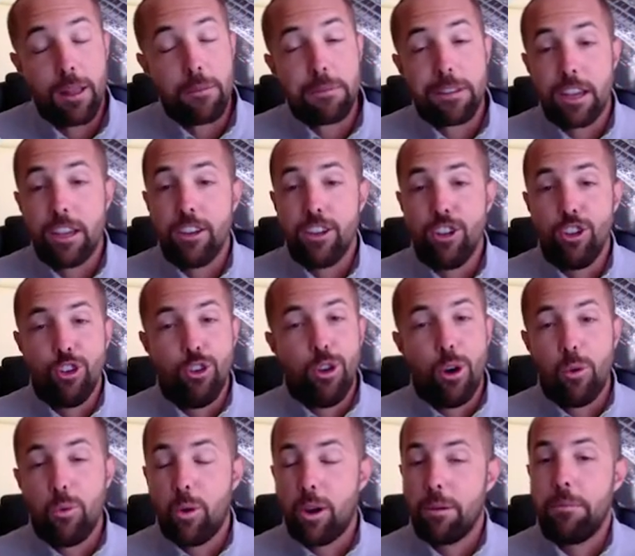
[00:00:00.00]
I'm telling you, you
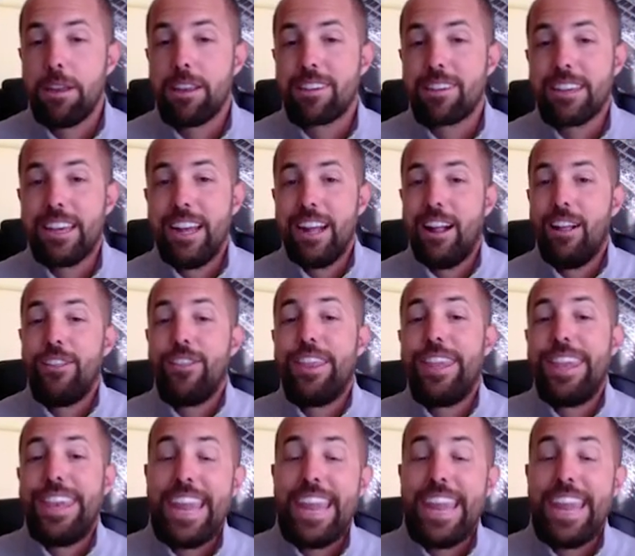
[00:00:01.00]
don't want to miss the